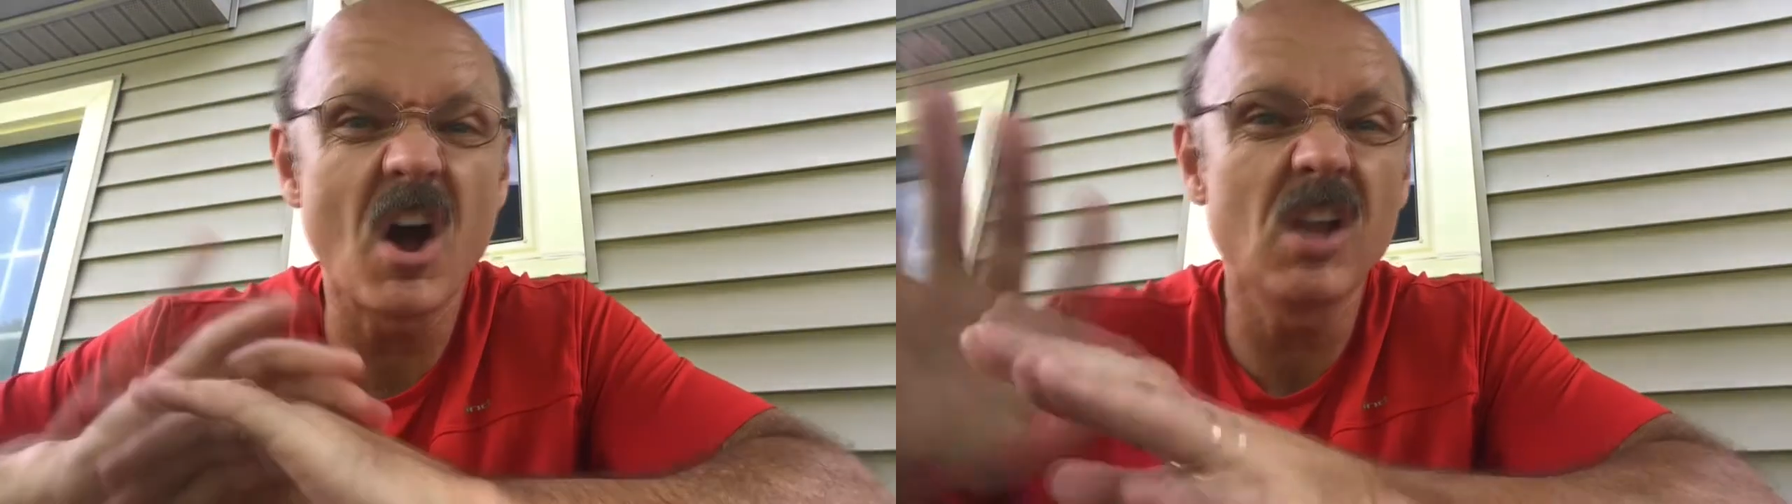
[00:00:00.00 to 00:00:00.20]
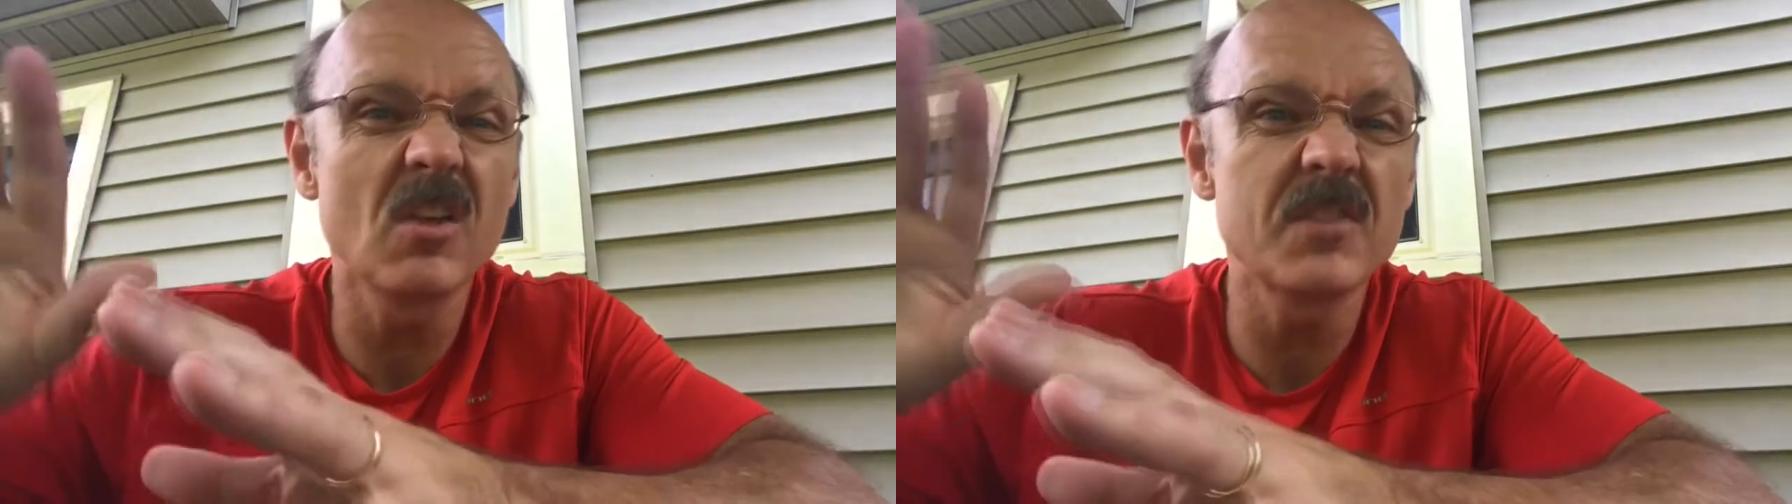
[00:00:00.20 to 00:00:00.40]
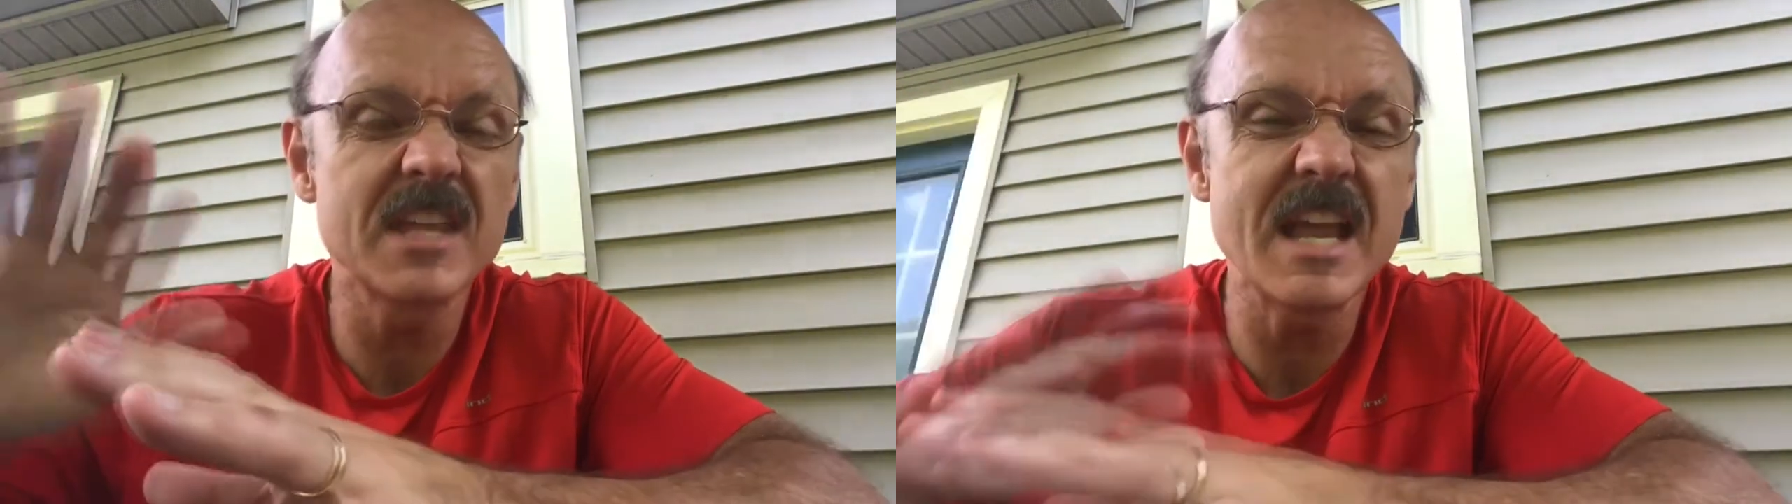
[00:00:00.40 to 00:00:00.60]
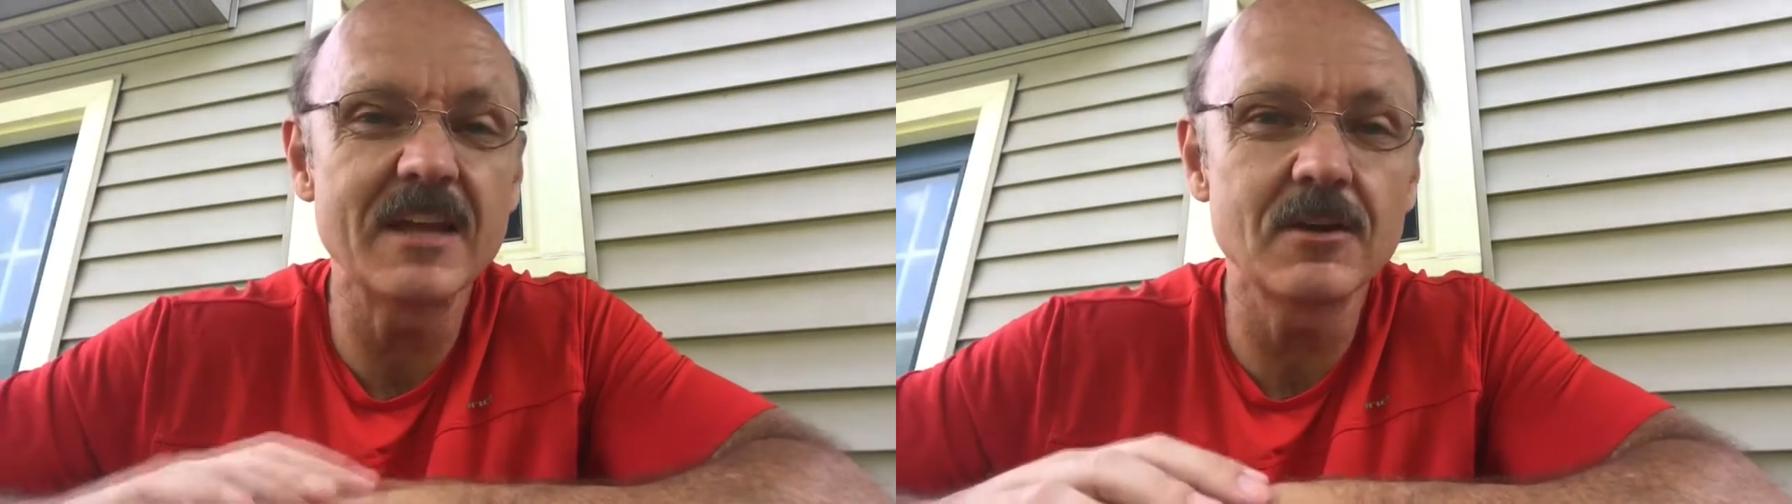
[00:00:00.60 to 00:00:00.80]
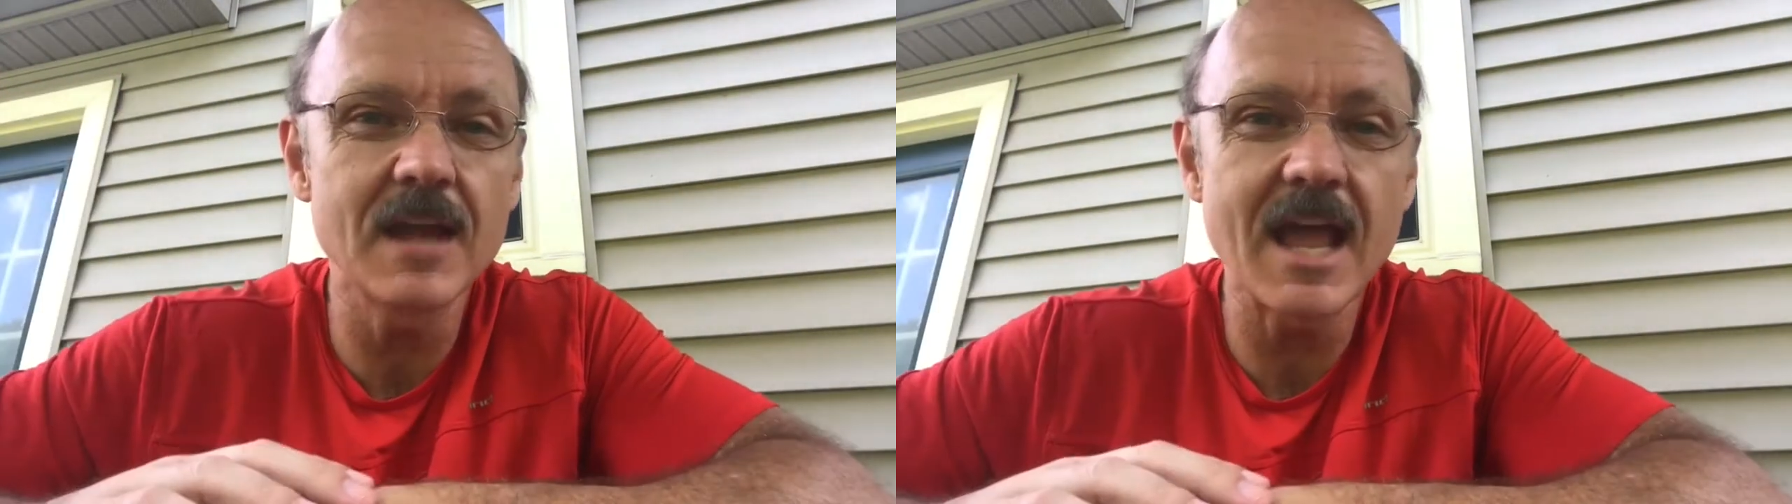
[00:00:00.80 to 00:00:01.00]
all over the
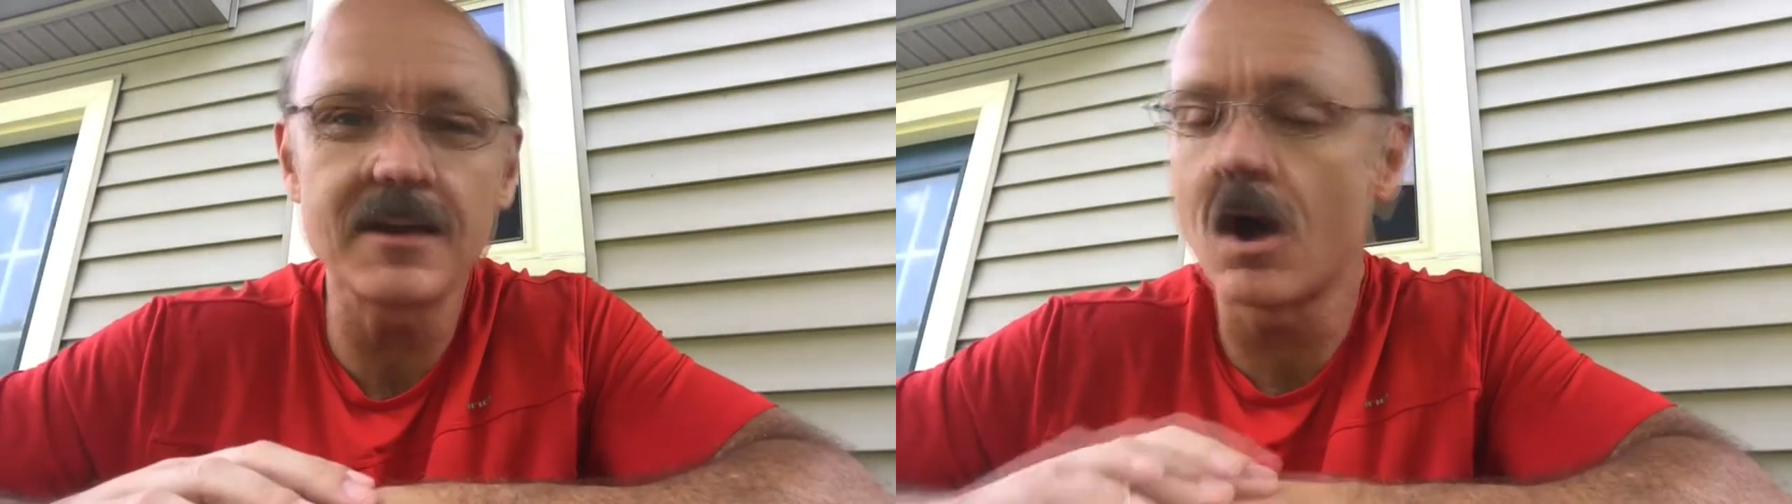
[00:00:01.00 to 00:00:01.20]
internet,